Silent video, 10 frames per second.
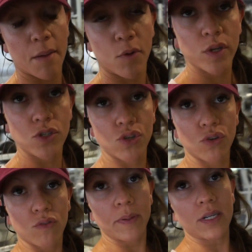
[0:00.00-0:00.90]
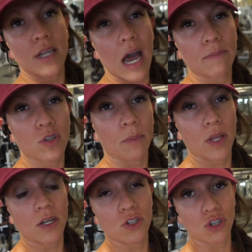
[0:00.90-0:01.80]
I'm going to build up, so I'm
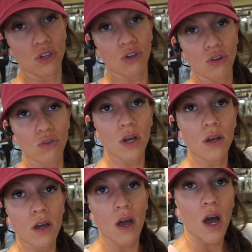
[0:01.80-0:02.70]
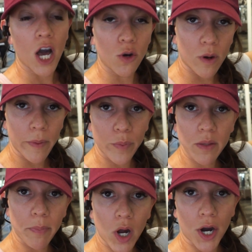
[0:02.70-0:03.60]
gonna do a warm up at
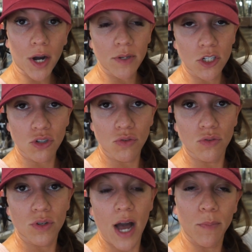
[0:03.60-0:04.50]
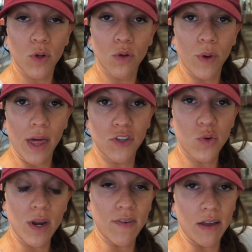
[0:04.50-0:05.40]
the bar, I'm gonna do a couple with
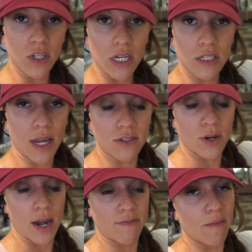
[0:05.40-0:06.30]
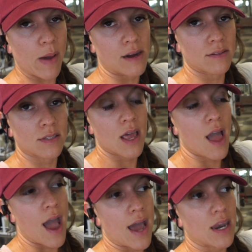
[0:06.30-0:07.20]
twenty-fives on each side, so ninety-five pounds,
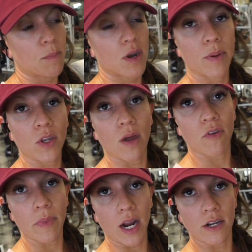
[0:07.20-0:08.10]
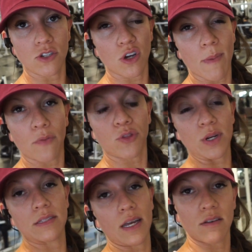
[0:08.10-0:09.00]
and I'm gonna build up from there and do about
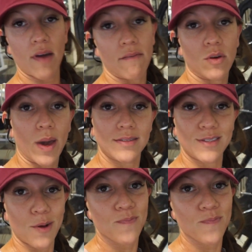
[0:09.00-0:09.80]
three sets of heavy weights, so